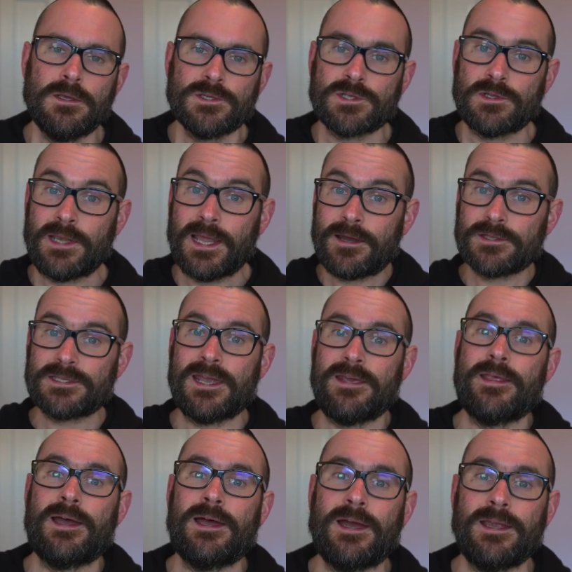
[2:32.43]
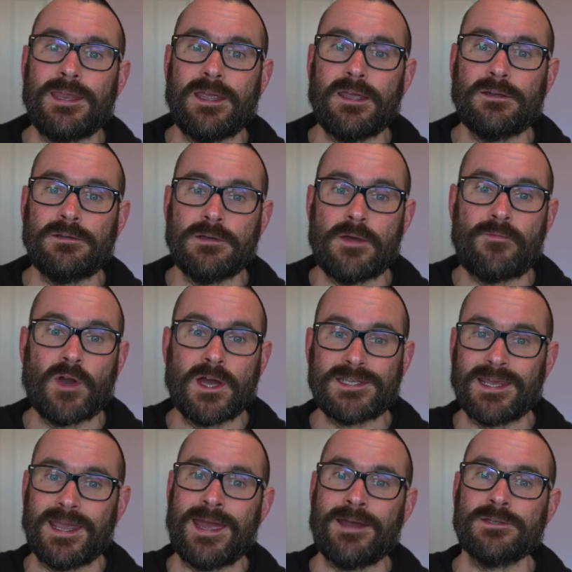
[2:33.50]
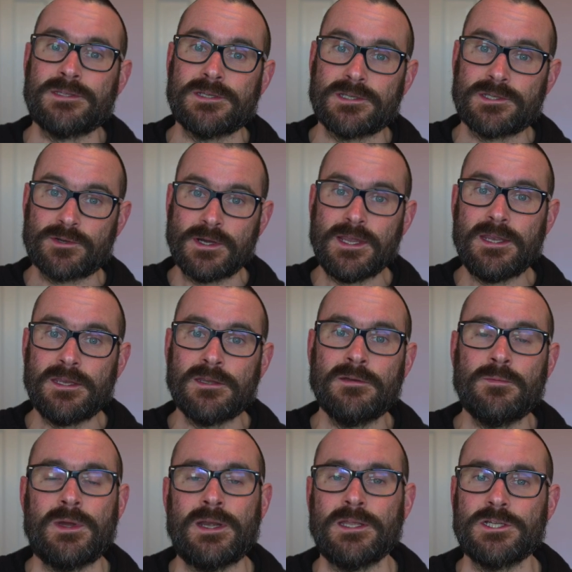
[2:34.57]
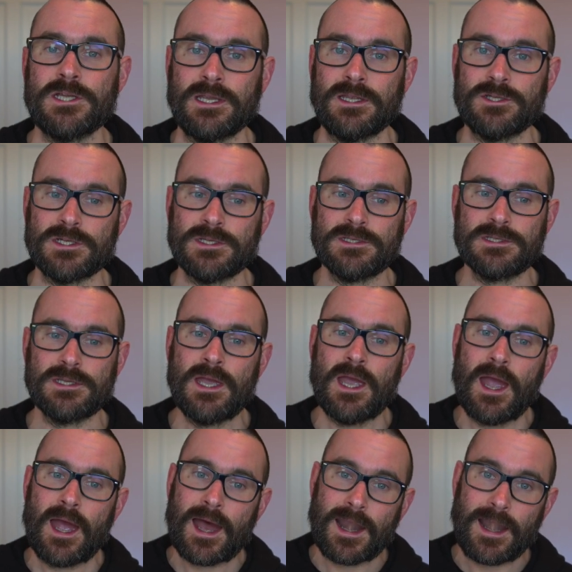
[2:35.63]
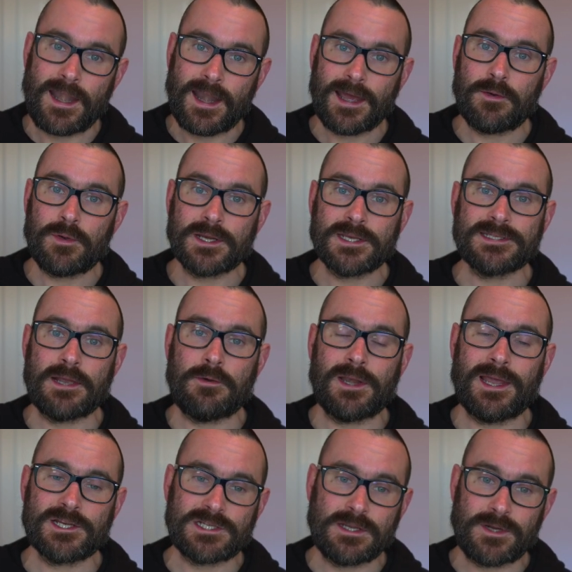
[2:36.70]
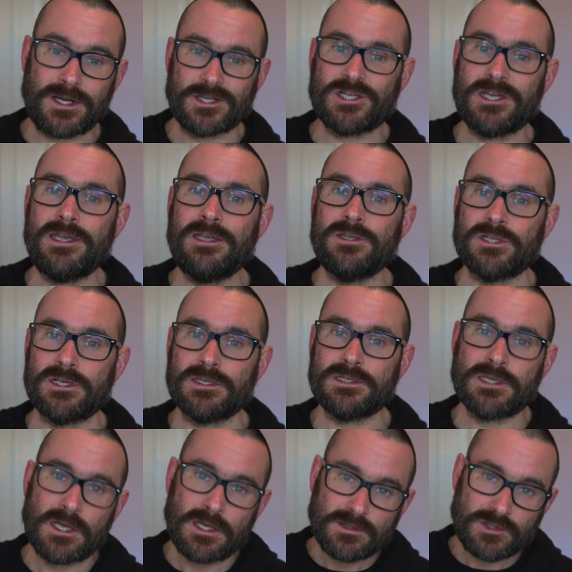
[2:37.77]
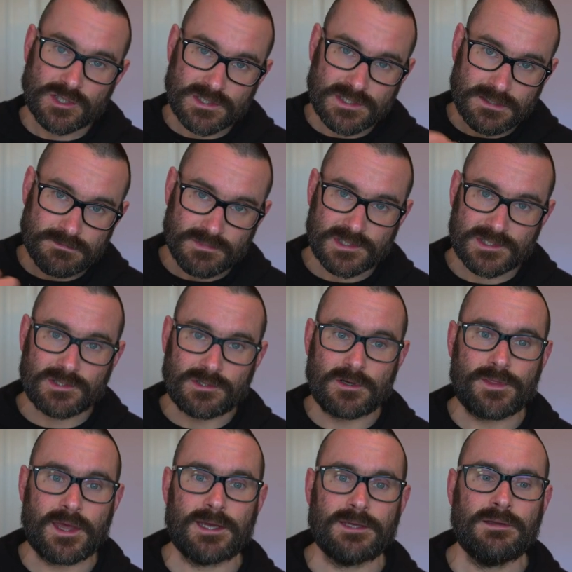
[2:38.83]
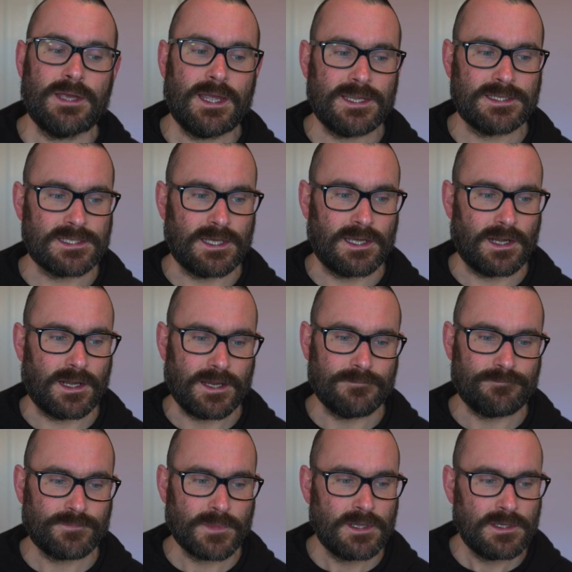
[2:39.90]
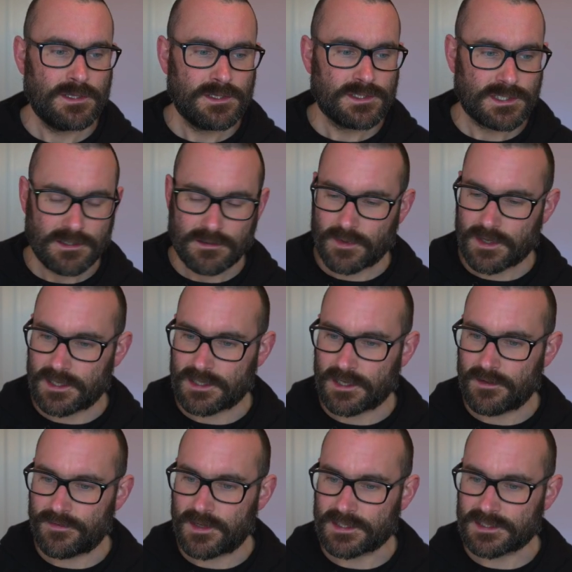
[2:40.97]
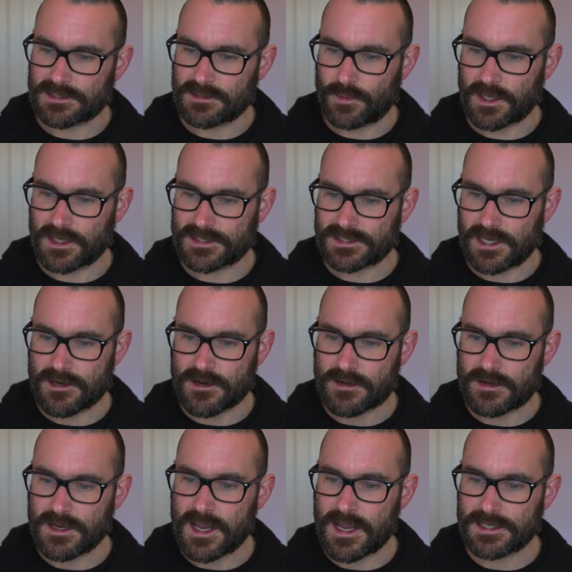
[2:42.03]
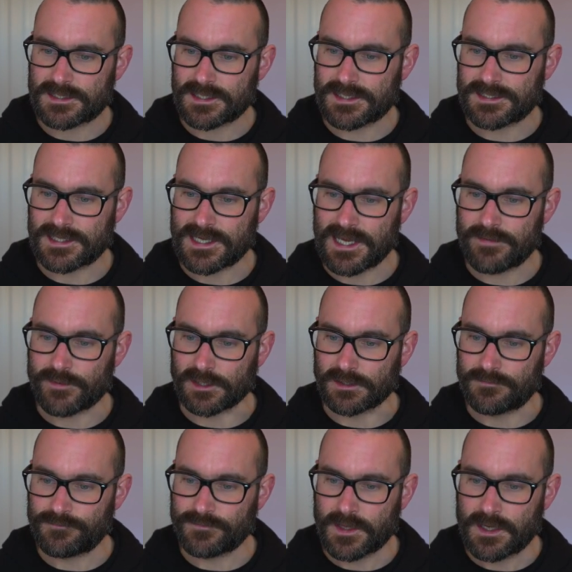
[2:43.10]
So now take that idea of writing out to the screen when it changes, and now we're going to say, well, actually when it changes, just store that internally. So we're going to do this. We're going to say create a table.